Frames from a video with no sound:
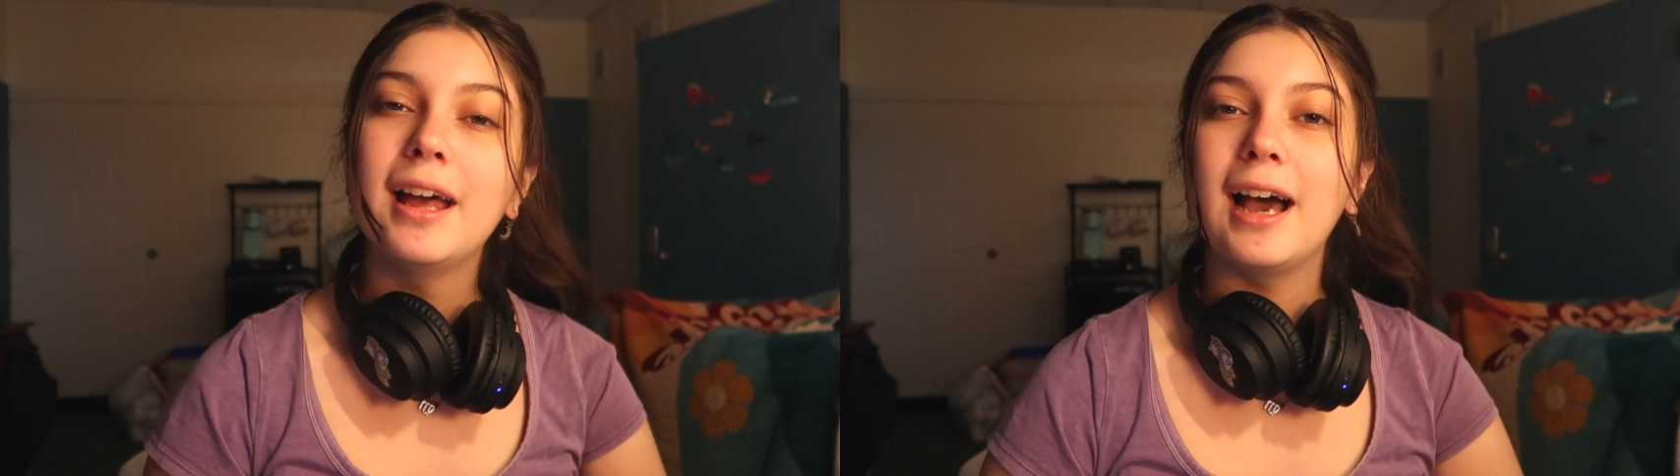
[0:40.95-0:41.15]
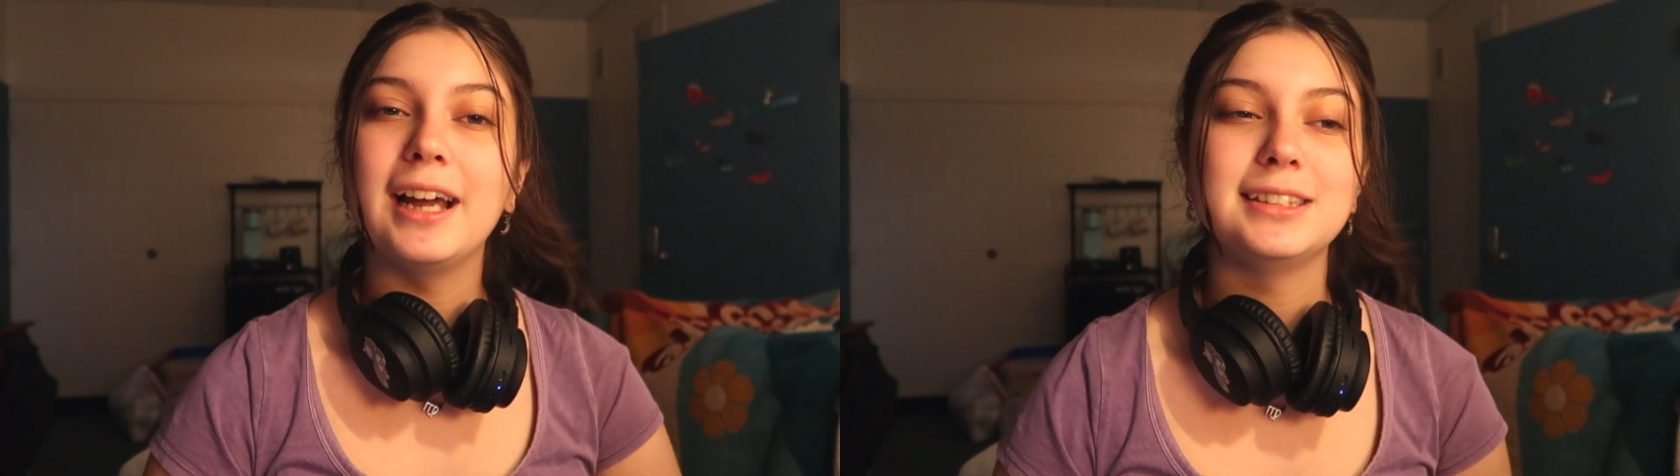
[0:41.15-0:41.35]

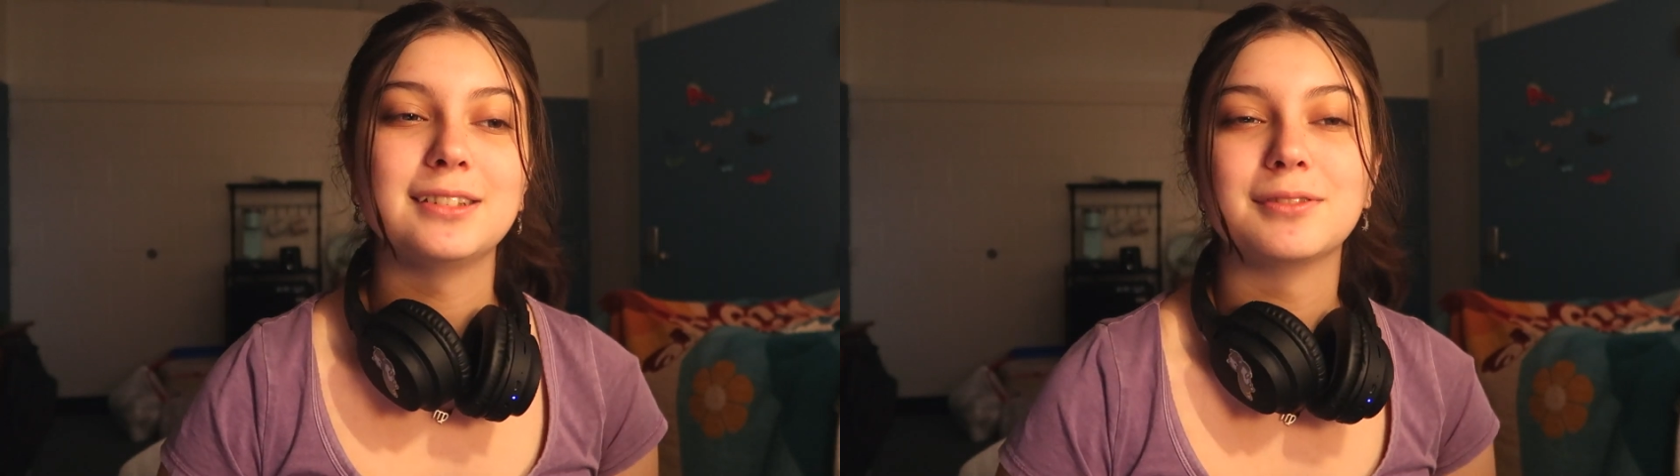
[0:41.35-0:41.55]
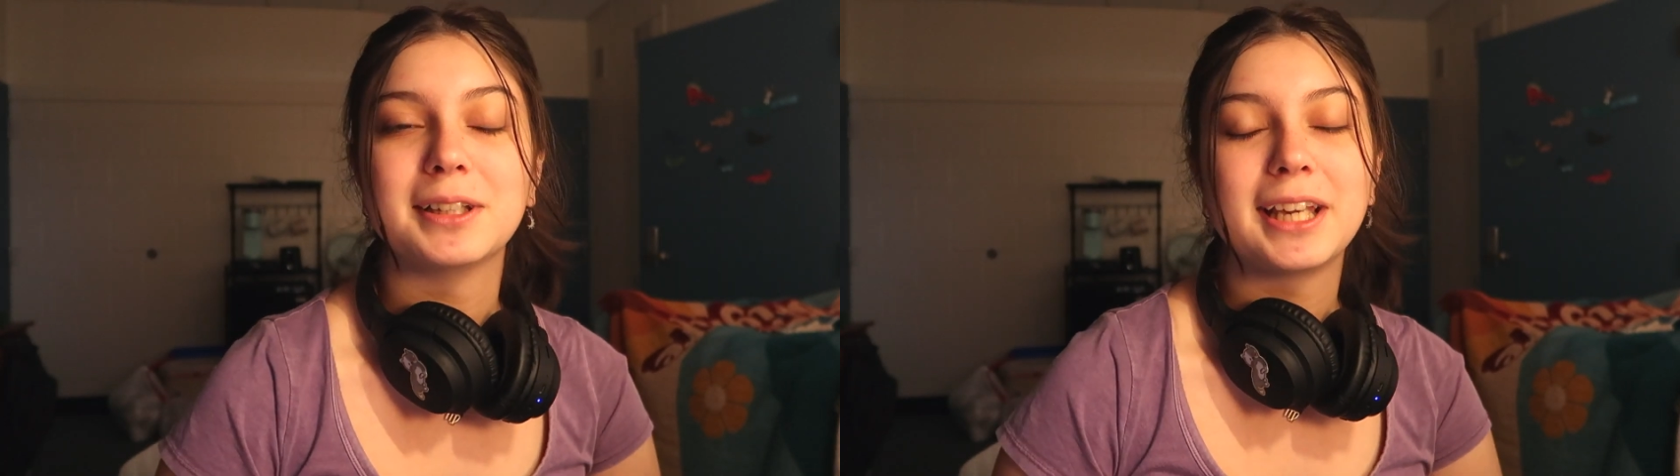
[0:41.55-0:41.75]
I
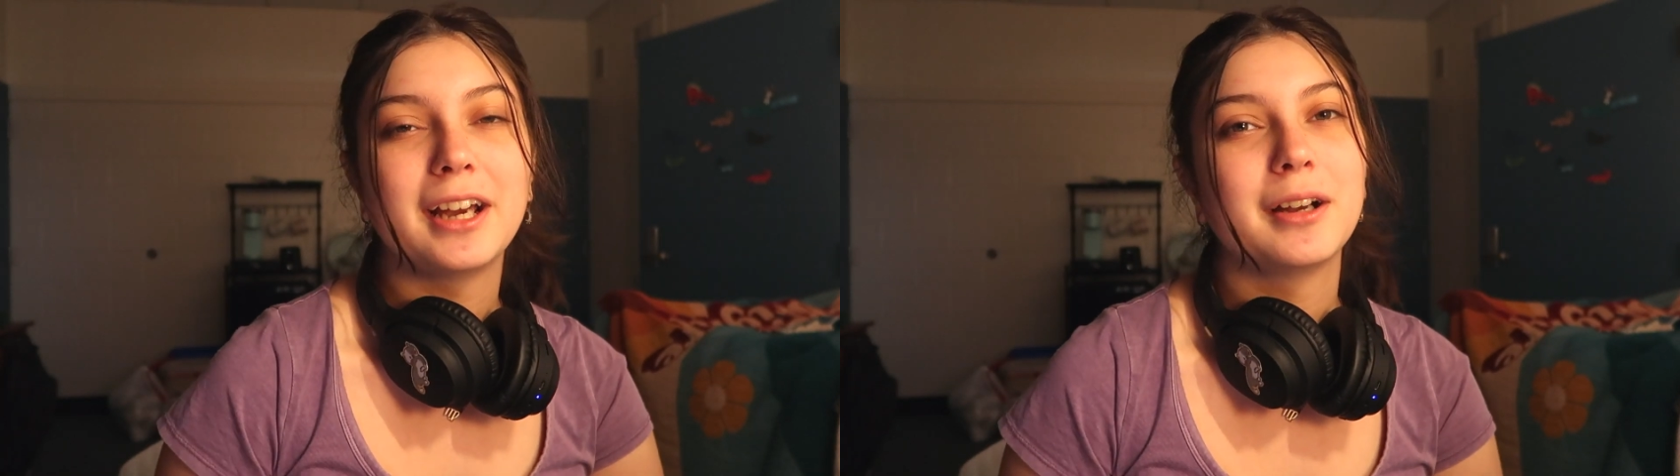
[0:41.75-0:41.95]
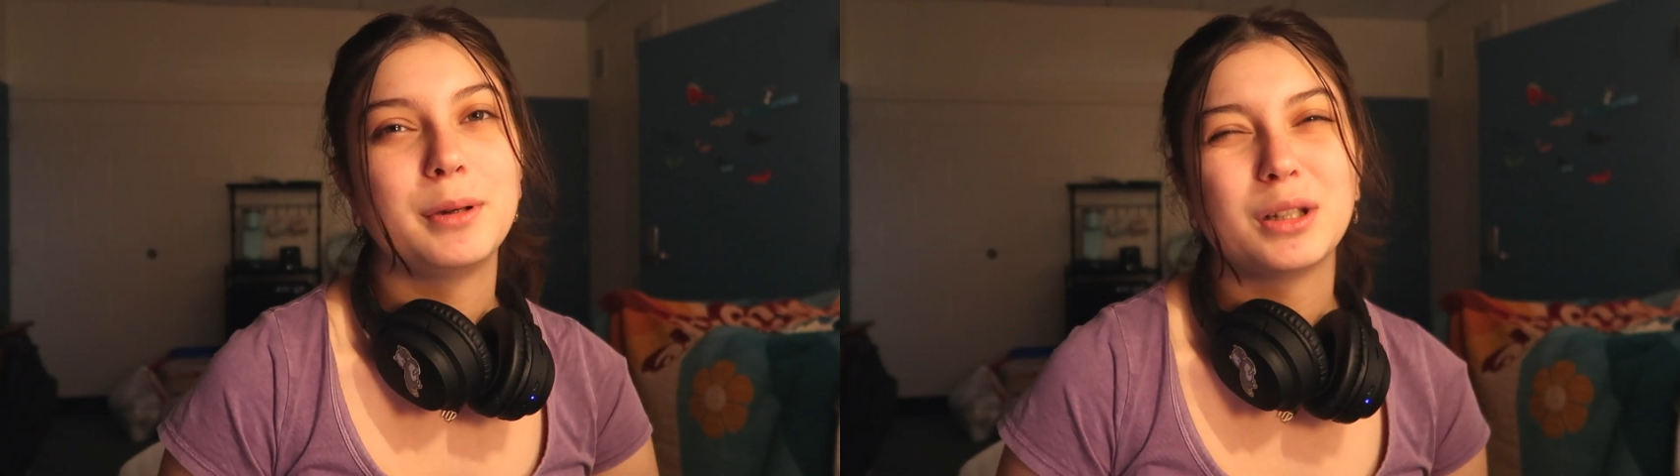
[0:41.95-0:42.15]
didn't really
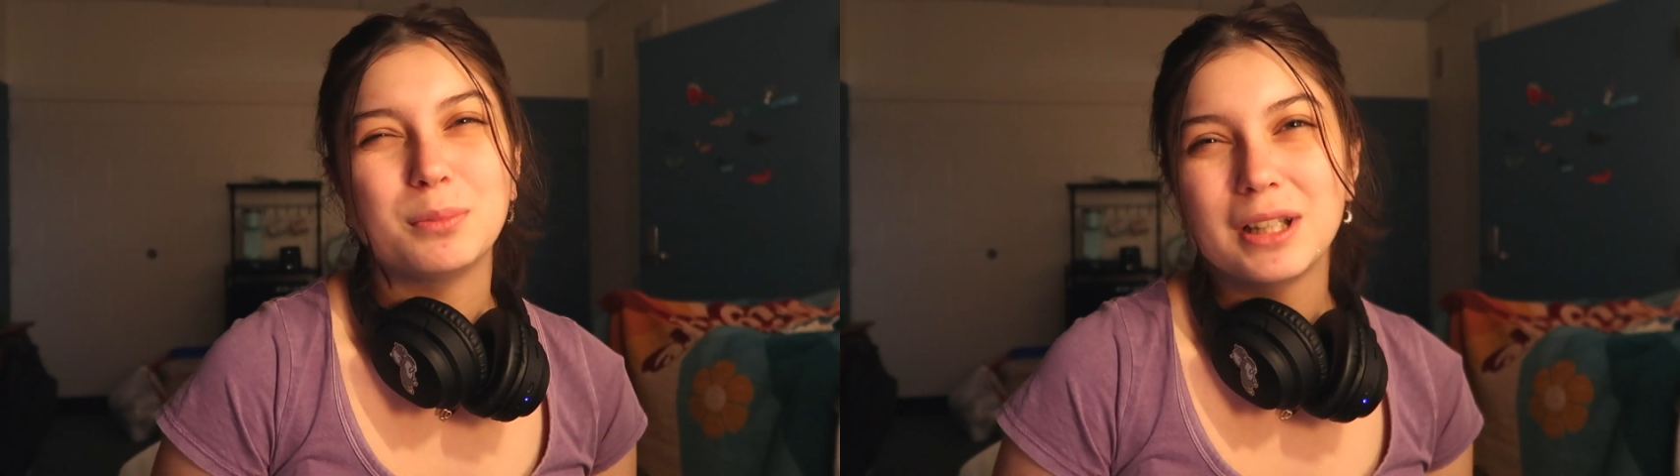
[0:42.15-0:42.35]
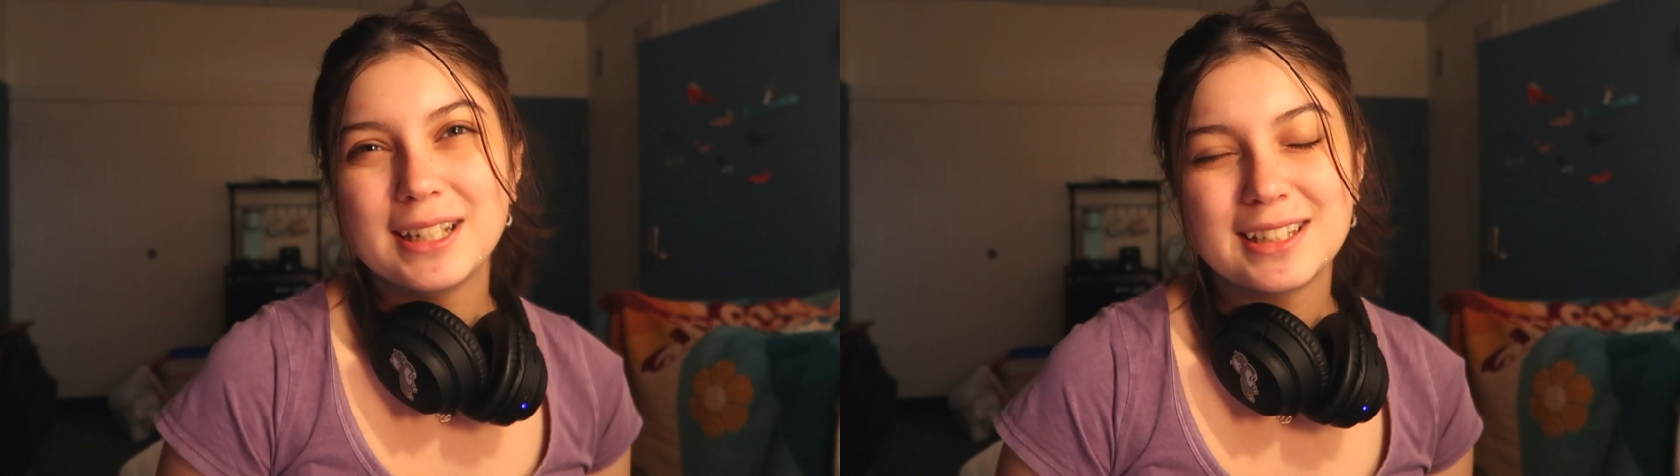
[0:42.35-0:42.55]
care about the
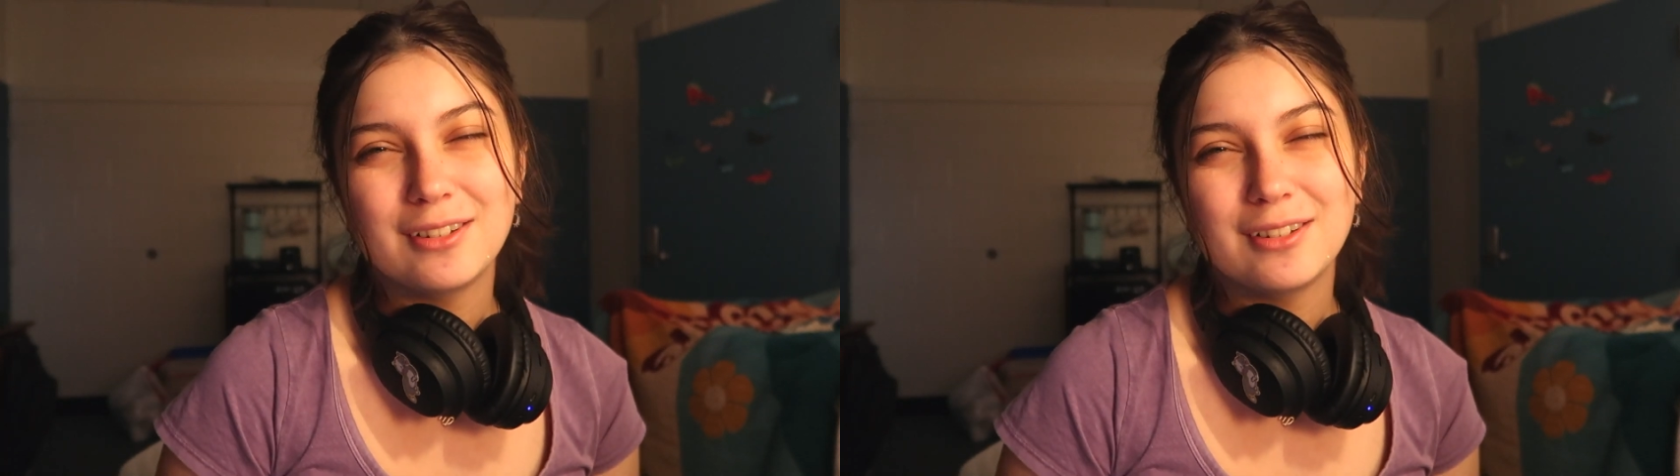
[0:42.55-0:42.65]
Plus.